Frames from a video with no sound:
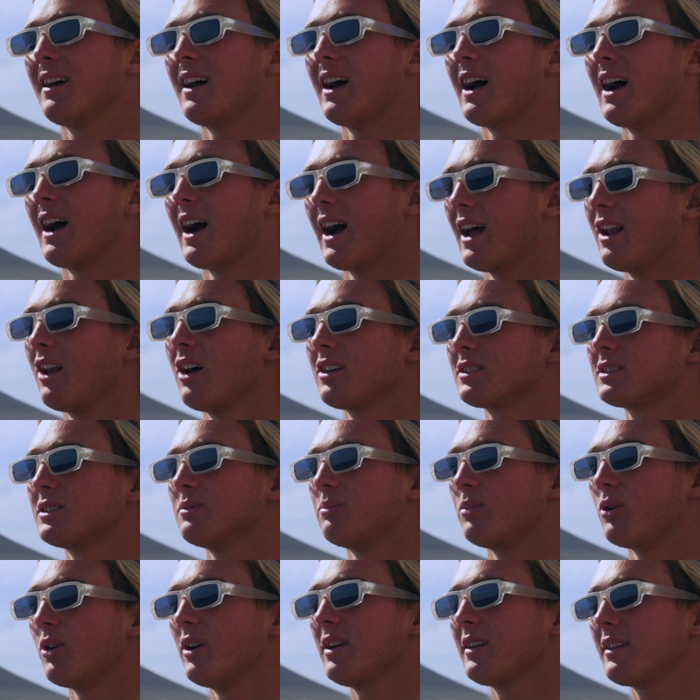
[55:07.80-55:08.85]
I lost the
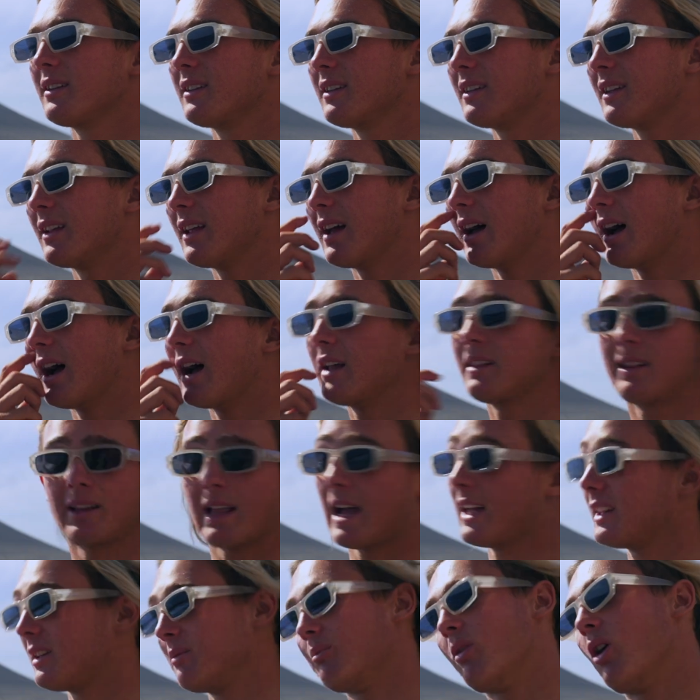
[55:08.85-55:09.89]
board.
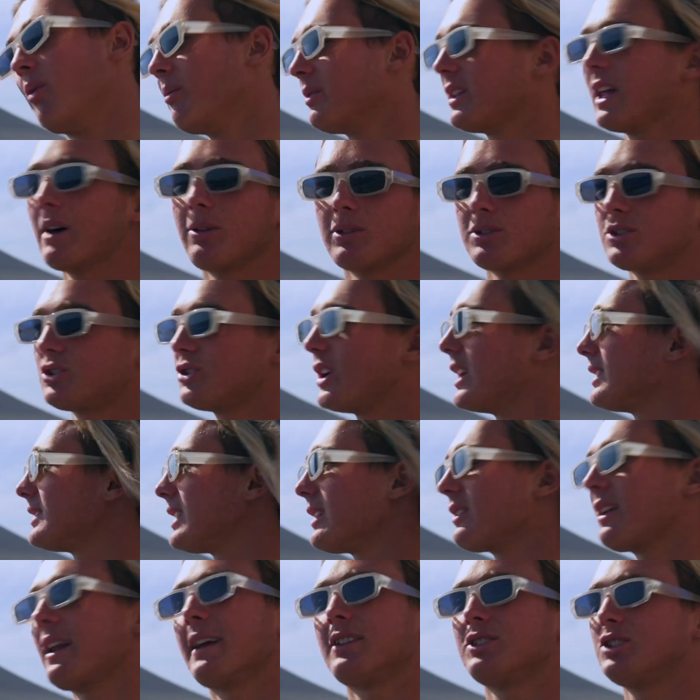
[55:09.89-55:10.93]
At the moment I was stressed.
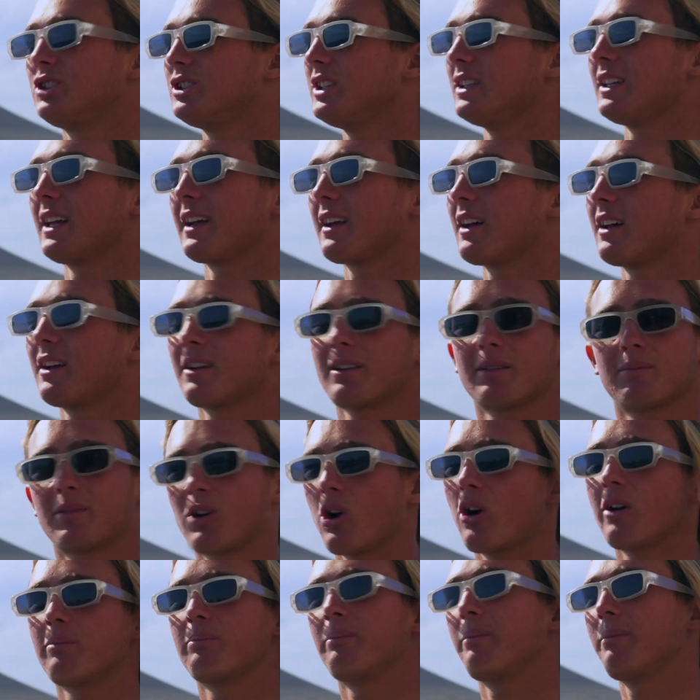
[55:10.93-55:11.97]
I was like, shit, I gotta
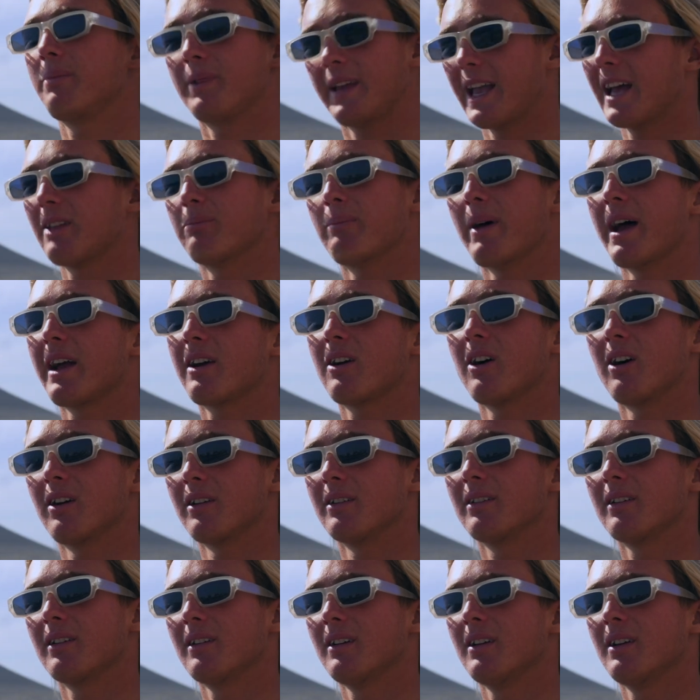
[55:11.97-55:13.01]
get back on.
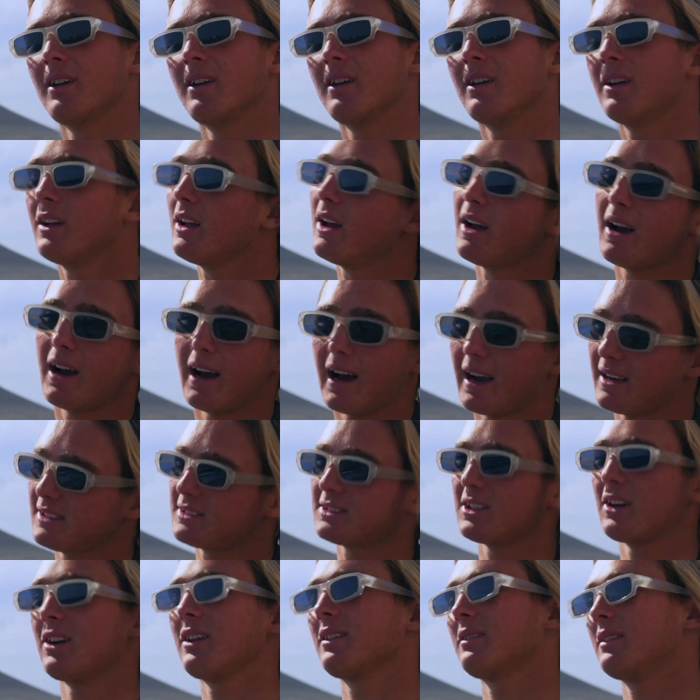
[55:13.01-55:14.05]
I
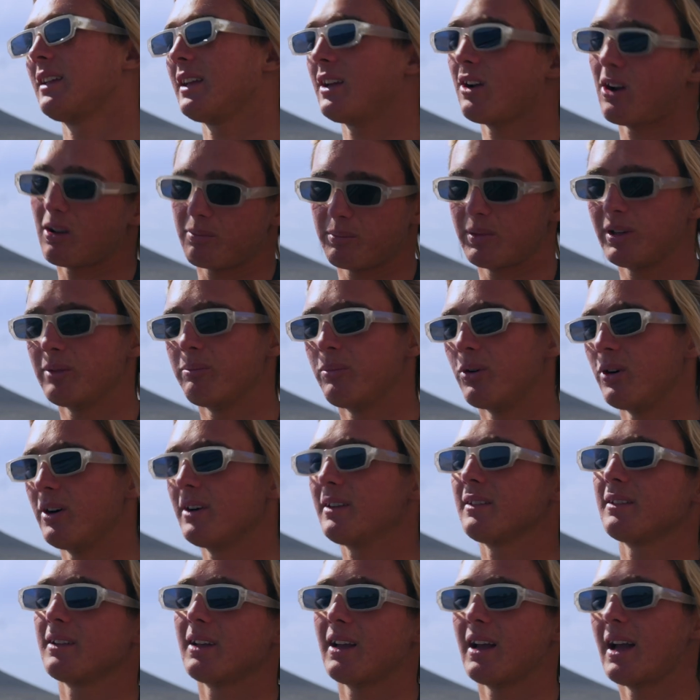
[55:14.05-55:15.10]
saw they got me the
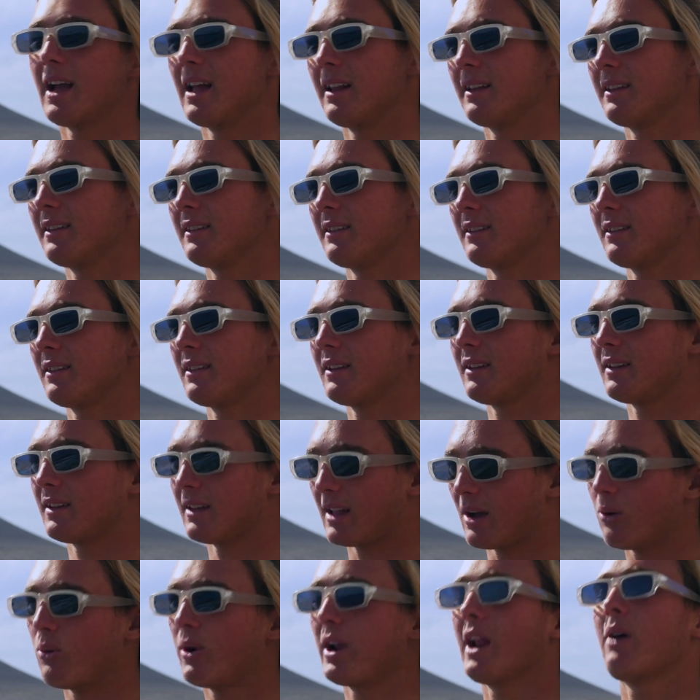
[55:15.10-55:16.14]
board, and
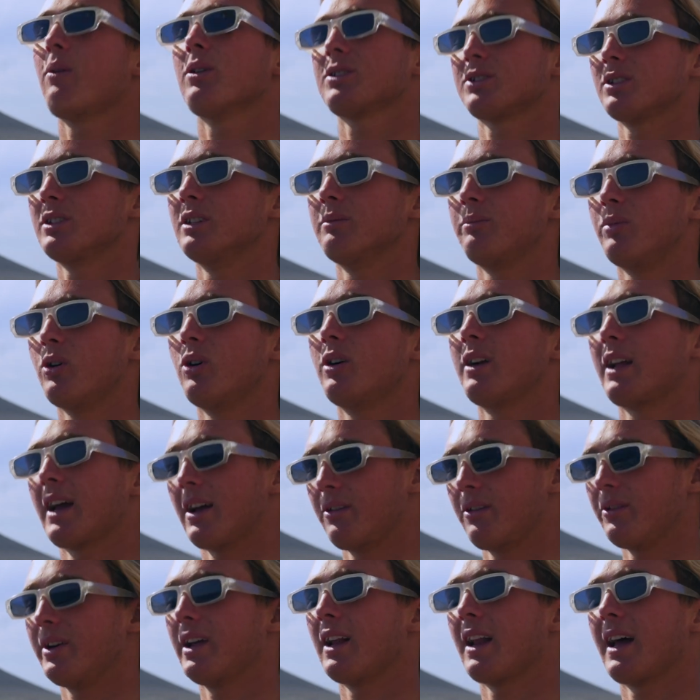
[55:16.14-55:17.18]
when I was on the board, I
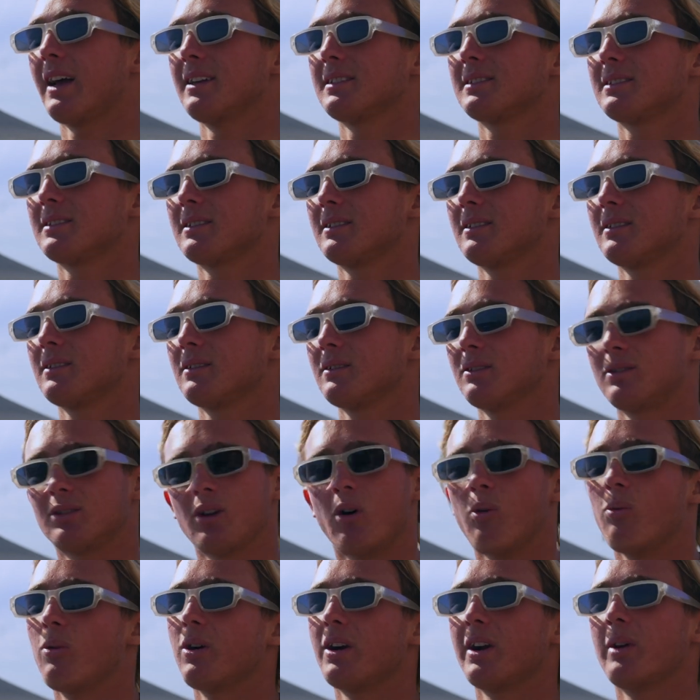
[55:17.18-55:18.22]
realized,
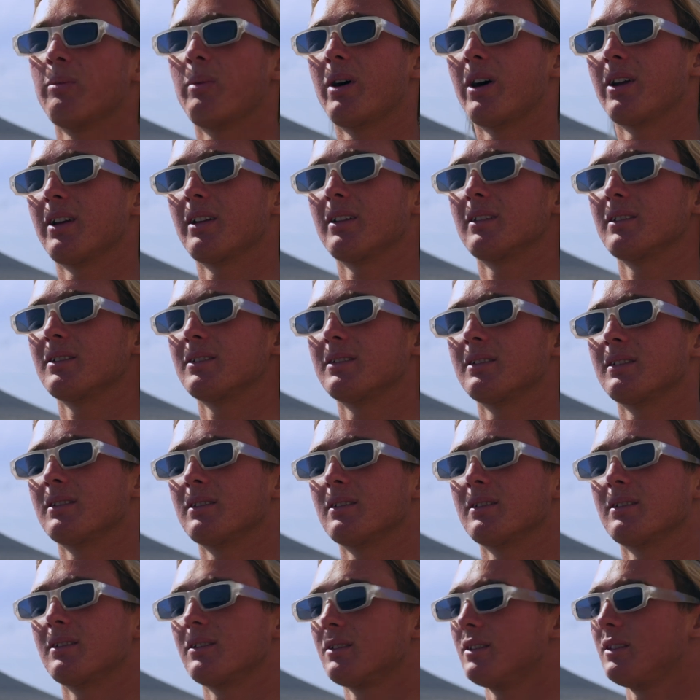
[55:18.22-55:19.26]
don't worry about it.
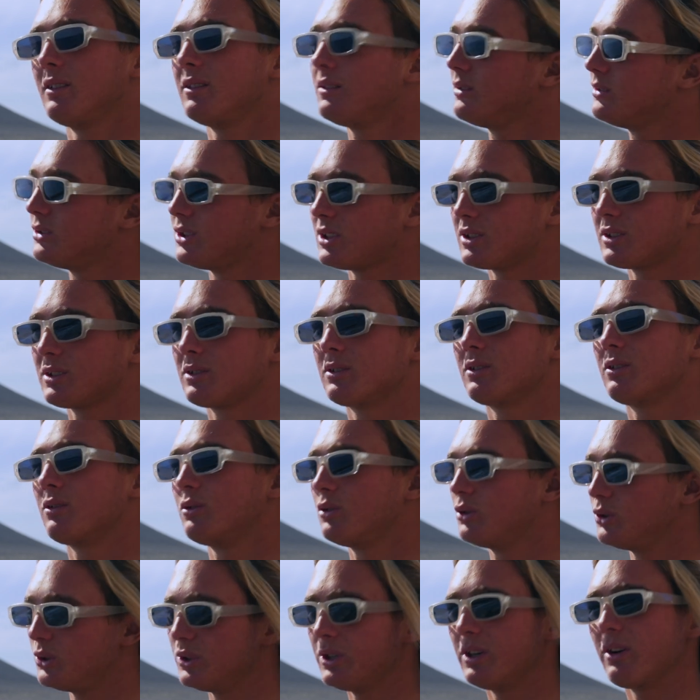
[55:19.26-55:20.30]
Just
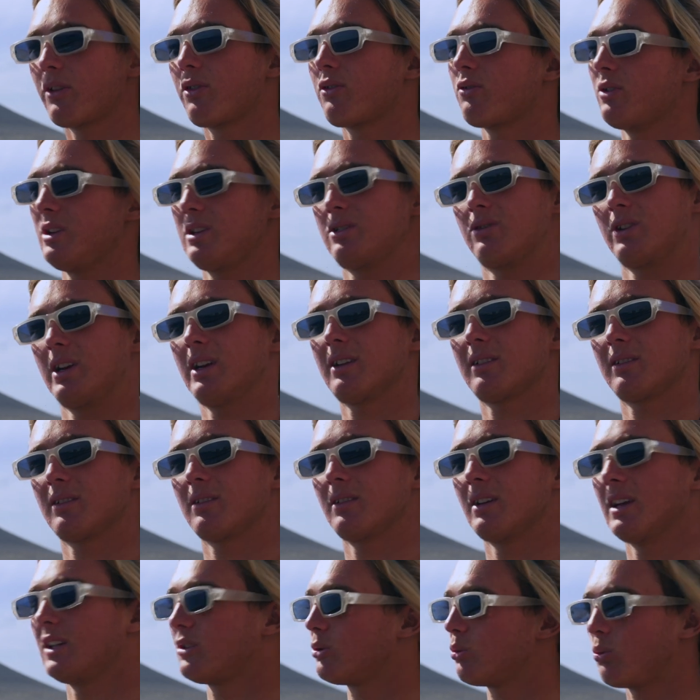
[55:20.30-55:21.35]
do your 3 tricks.
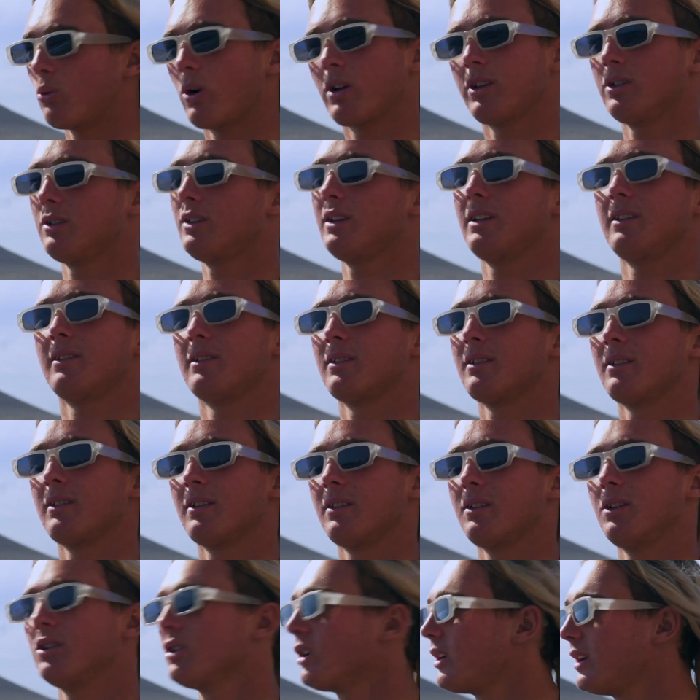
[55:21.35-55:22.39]
It's what you need.
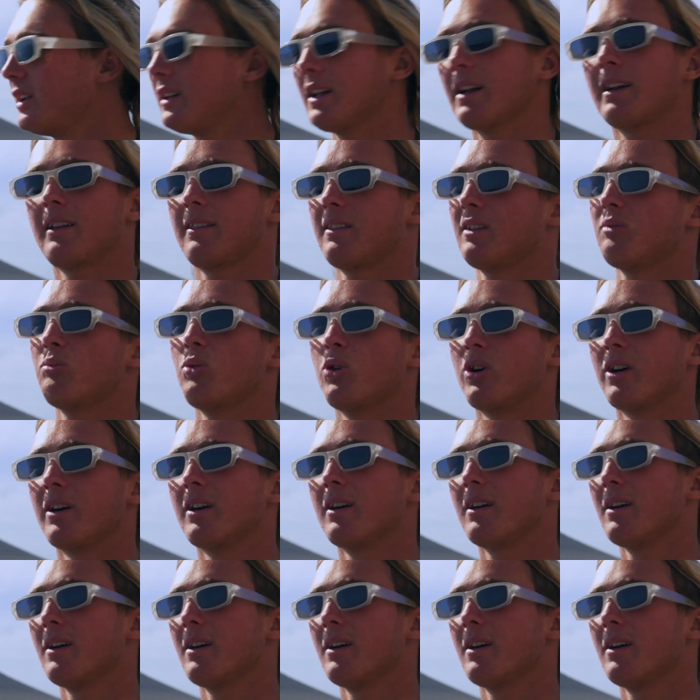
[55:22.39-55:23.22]
You don't need anything more.